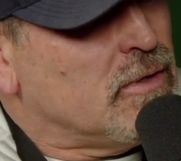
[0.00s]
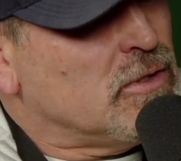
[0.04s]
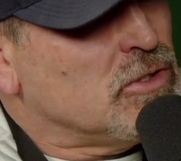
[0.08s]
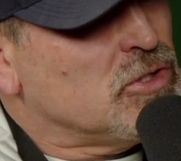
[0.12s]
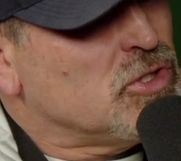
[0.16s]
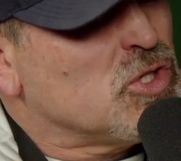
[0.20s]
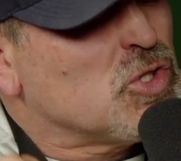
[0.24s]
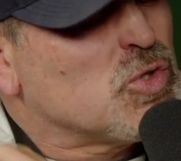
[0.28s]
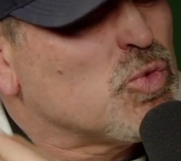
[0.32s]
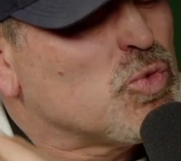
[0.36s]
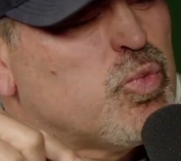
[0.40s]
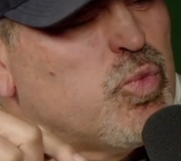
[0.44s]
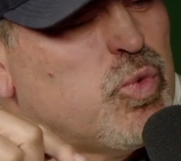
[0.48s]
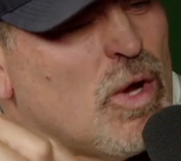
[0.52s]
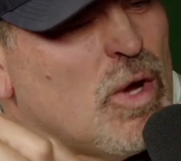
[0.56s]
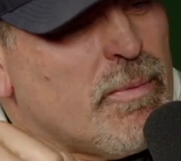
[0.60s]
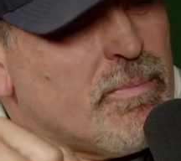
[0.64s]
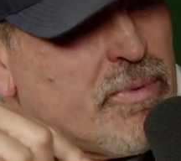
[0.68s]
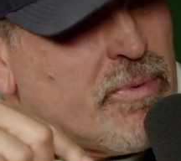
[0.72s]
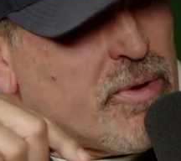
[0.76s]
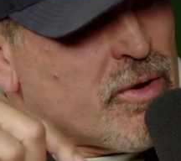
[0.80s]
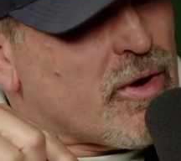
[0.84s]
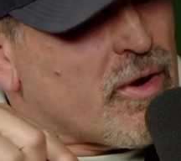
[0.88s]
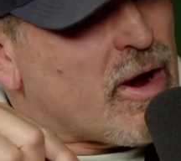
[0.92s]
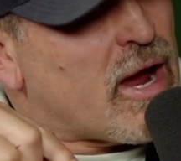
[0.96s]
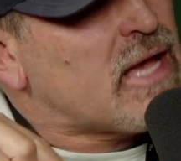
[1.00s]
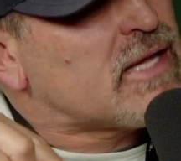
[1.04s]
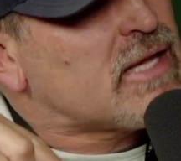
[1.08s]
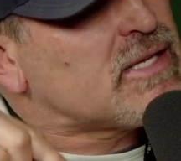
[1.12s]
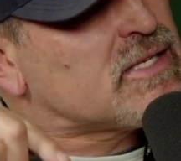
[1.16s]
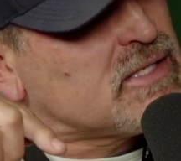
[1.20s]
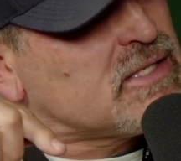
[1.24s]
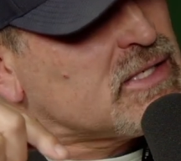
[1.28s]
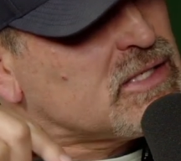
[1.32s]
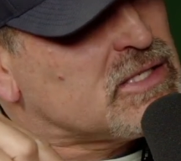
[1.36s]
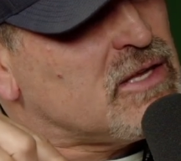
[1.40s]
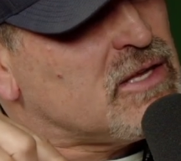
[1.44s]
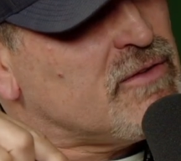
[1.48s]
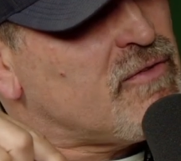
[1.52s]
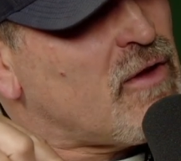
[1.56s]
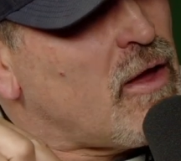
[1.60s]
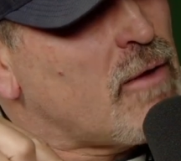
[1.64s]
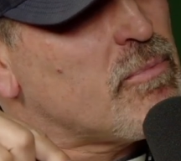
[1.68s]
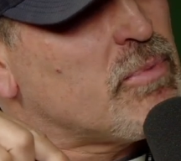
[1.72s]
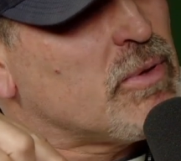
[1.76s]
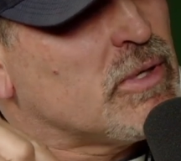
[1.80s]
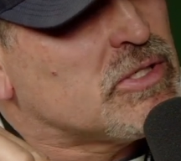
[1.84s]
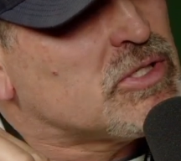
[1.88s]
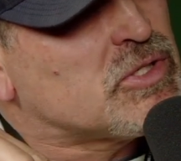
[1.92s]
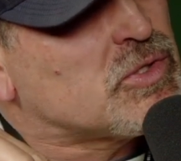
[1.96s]
Just whip your ass
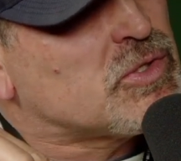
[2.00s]
65 plays in a